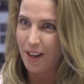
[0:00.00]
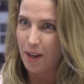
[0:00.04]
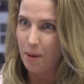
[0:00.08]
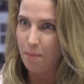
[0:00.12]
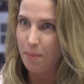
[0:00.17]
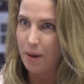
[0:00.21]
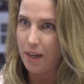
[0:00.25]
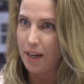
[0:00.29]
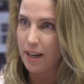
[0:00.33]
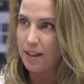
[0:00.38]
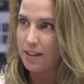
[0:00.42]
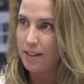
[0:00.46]

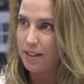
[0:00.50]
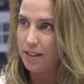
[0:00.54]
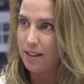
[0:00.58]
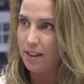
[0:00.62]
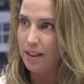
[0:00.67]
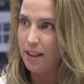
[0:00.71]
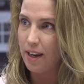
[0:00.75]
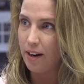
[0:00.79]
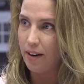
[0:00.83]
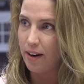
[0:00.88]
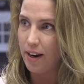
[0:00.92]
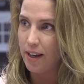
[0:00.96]
because
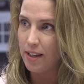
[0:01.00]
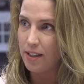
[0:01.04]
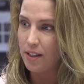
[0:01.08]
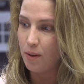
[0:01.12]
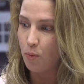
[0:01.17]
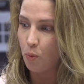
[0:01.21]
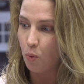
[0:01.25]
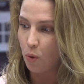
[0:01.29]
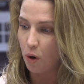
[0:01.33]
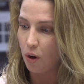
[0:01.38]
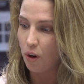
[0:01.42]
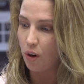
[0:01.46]
there is a
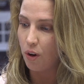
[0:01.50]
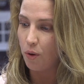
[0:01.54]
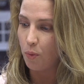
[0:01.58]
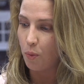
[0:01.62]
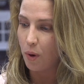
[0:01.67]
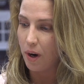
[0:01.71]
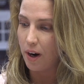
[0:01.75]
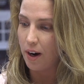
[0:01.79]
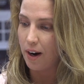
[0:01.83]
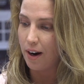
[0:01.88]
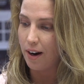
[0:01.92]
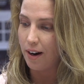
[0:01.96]
world
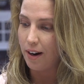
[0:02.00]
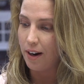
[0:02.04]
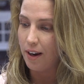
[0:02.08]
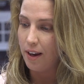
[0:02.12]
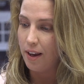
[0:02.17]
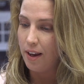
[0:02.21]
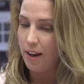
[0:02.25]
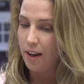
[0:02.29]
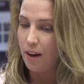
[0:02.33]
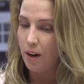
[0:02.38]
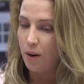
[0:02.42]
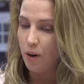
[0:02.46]
where
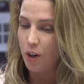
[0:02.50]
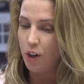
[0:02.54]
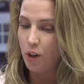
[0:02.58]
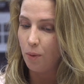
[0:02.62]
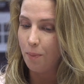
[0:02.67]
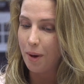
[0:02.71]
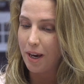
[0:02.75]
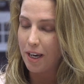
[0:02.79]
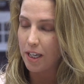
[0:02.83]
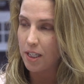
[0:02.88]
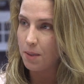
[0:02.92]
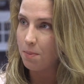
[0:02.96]
you'll
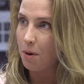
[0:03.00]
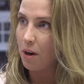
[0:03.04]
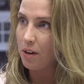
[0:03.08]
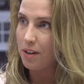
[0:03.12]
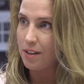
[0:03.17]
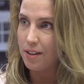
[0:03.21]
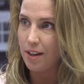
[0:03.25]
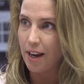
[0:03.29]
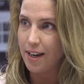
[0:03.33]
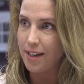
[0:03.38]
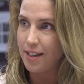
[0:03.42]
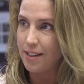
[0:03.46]
make a small
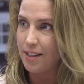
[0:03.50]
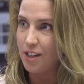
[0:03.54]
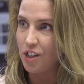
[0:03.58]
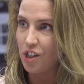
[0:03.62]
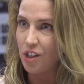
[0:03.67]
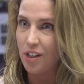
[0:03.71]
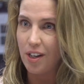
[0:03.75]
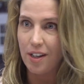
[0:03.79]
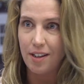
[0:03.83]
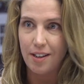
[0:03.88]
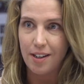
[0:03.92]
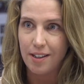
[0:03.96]
design
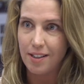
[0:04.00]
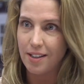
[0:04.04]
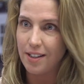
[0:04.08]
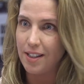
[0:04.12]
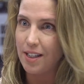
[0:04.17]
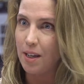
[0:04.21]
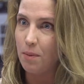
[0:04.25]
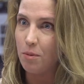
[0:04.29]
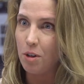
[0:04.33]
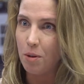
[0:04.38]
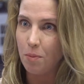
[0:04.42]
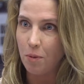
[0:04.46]
decision and it doesn't
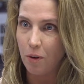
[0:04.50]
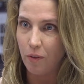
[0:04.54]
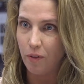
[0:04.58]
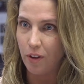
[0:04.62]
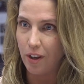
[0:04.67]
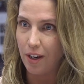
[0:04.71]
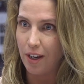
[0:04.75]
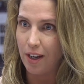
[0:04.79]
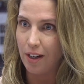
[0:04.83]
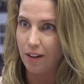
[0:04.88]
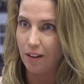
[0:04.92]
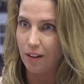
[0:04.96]
seem to move the
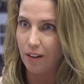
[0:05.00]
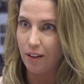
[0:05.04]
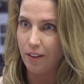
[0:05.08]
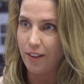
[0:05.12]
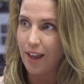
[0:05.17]
needle.